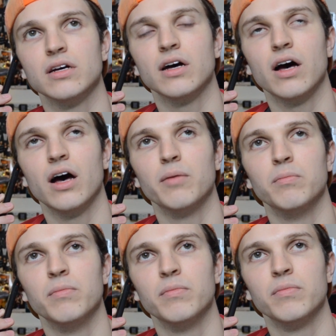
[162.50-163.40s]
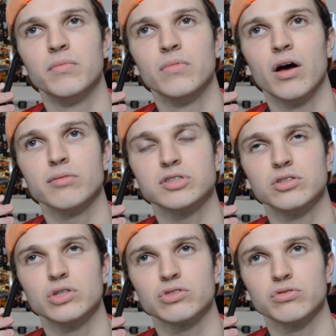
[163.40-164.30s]
up to
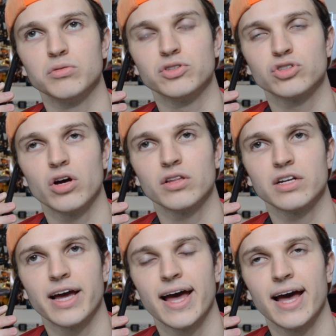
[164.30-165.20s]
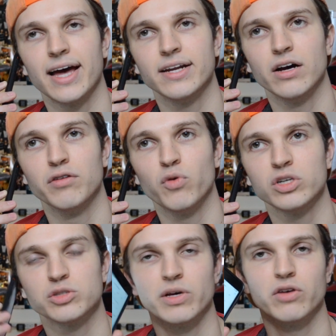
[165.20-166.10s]
the dressing room and saw that I had a
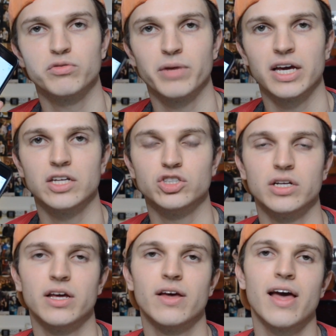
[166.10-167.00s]
voicemail from my agent.